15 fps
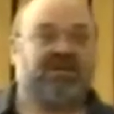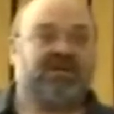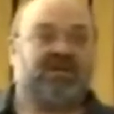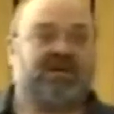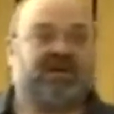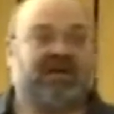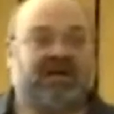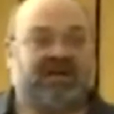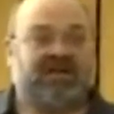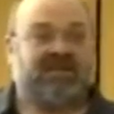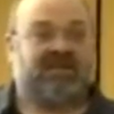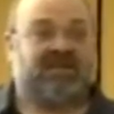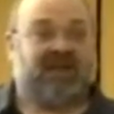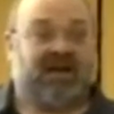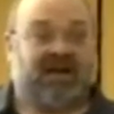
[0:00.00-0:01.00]

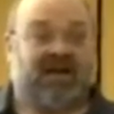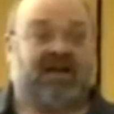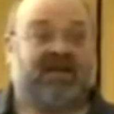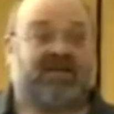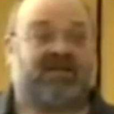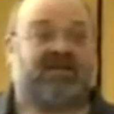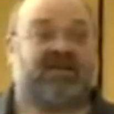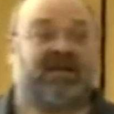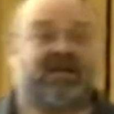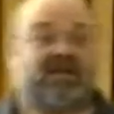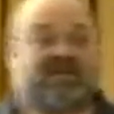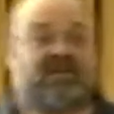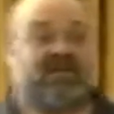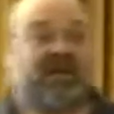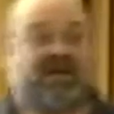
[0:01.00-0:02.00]
It's
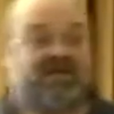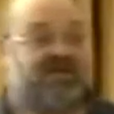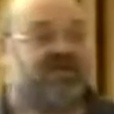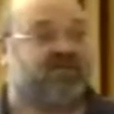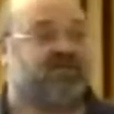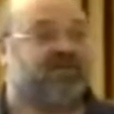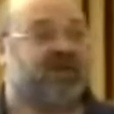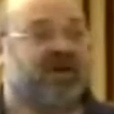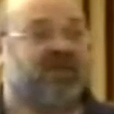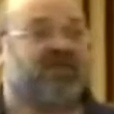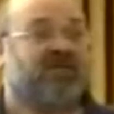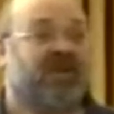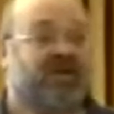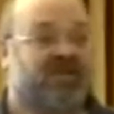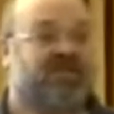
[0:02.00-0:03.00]
a bunch of
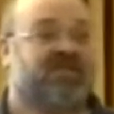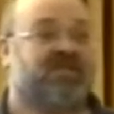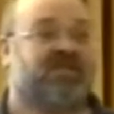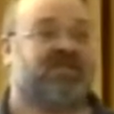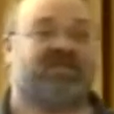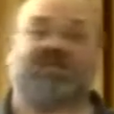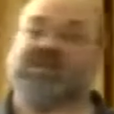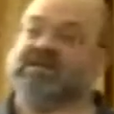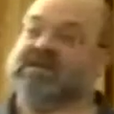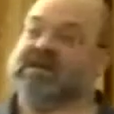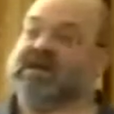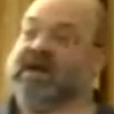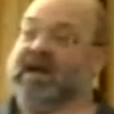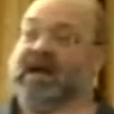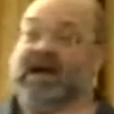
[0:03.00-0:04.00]
functions,
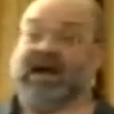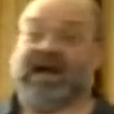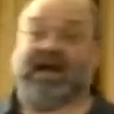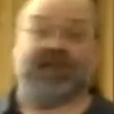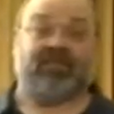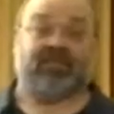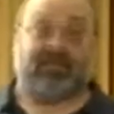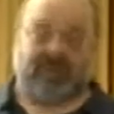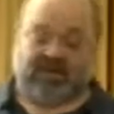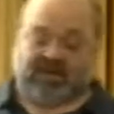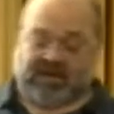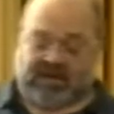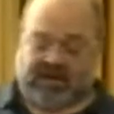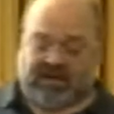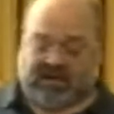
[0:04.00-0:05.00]
and
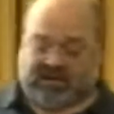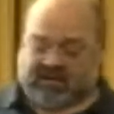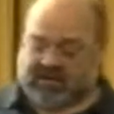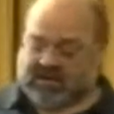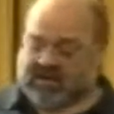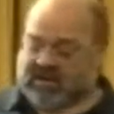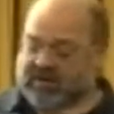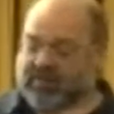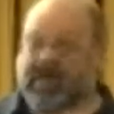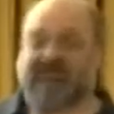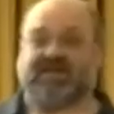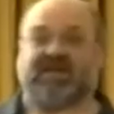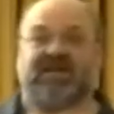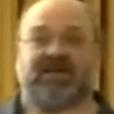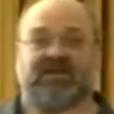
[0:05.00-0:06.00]

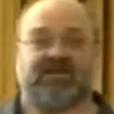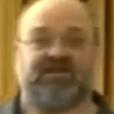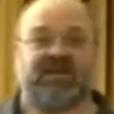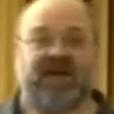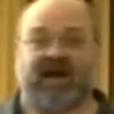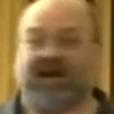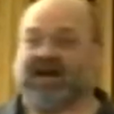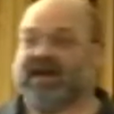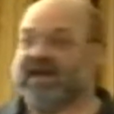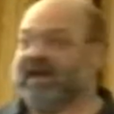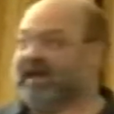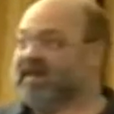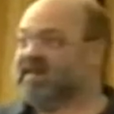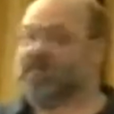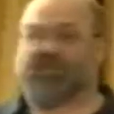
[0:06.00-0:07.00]
basically you say,
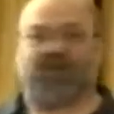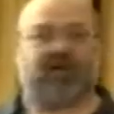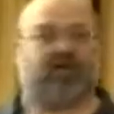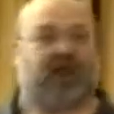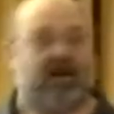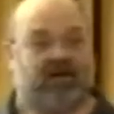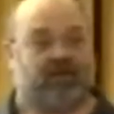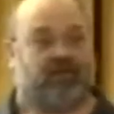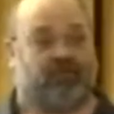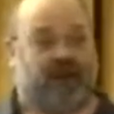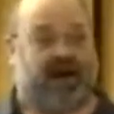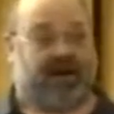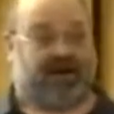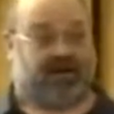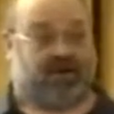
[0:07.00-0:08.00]
here's a bill run, rate it.